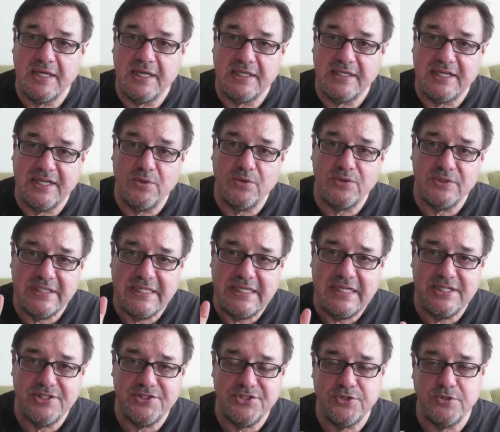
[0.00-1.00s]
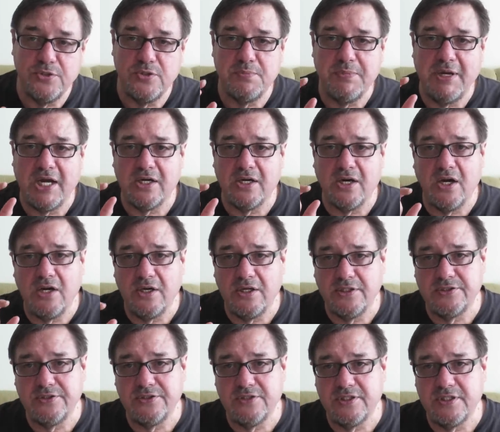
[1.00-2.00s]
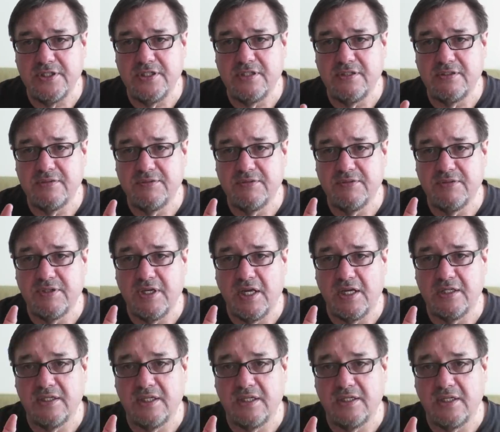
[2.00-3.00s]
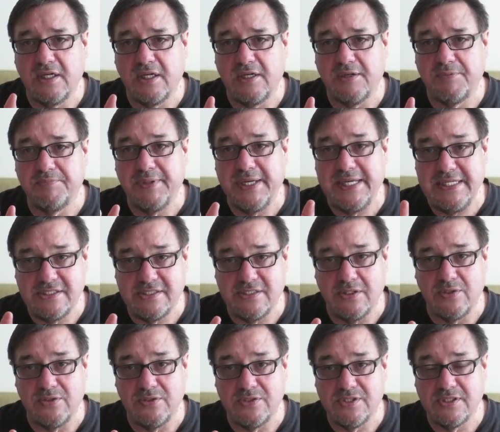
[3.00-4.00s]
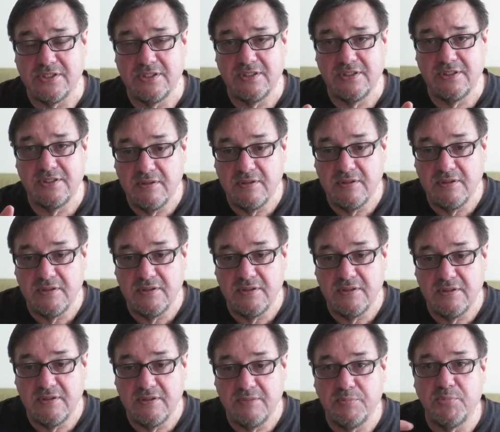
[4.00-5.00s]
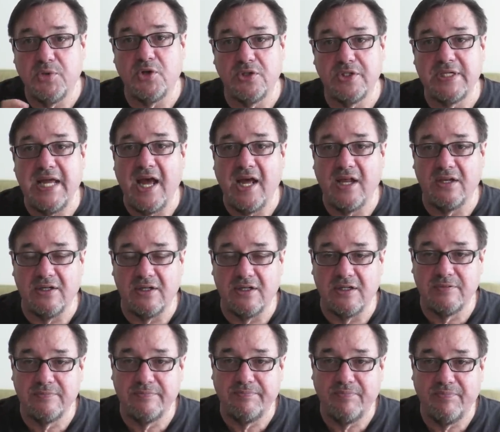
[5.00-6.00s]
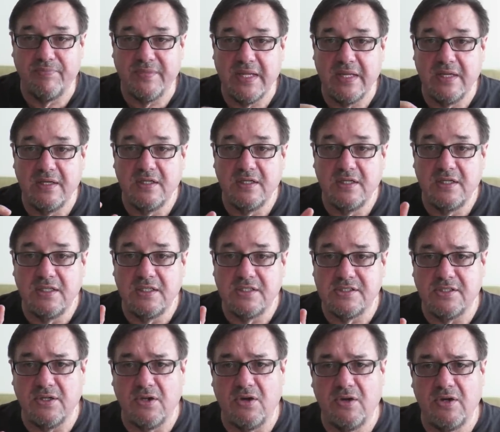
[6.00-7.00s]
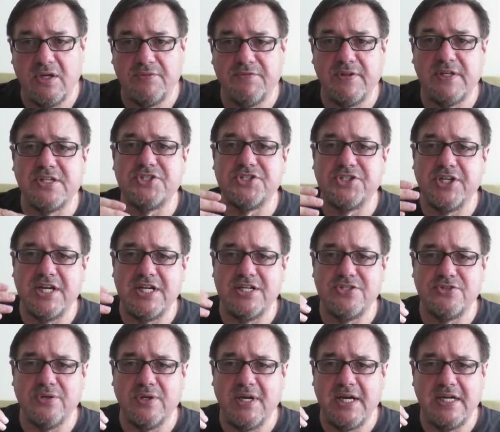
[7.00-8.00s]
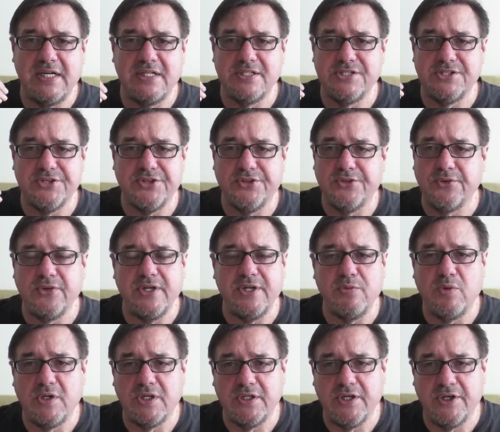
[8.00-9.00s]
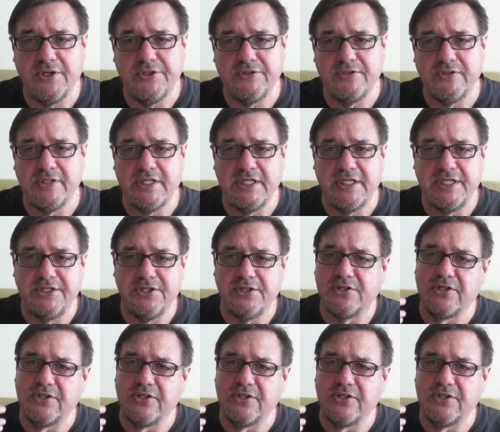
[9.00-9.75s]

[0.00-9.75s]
And they only hit you about 100 uh, pesos per dollar. So if the exchange rate is 3,100,